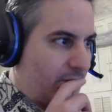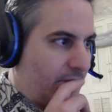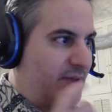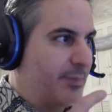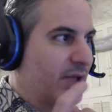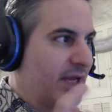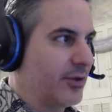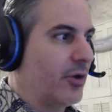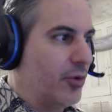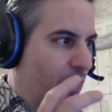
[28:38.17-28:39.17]
People I
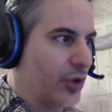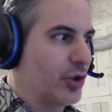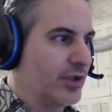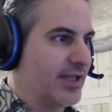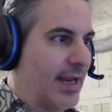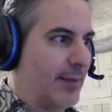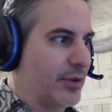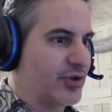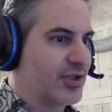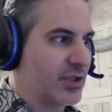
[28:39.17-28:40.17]
know who are good
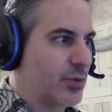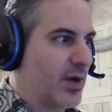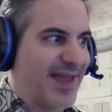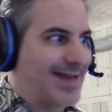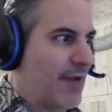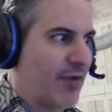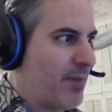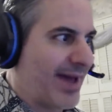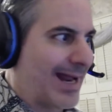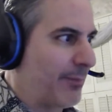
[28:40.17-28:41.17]
gamblers, guess what? They never
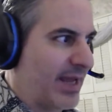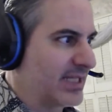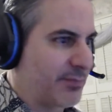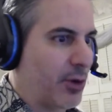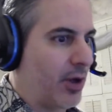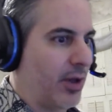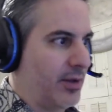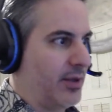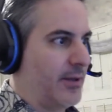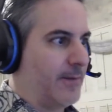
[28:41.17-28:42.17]
bet on baseball.
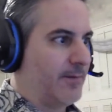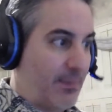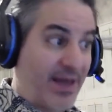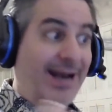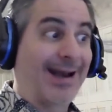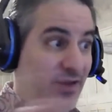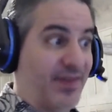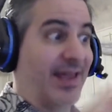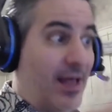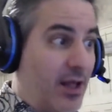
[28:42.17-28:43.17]
They bet on
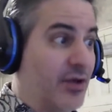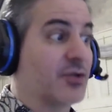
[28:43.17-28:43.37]
everything else,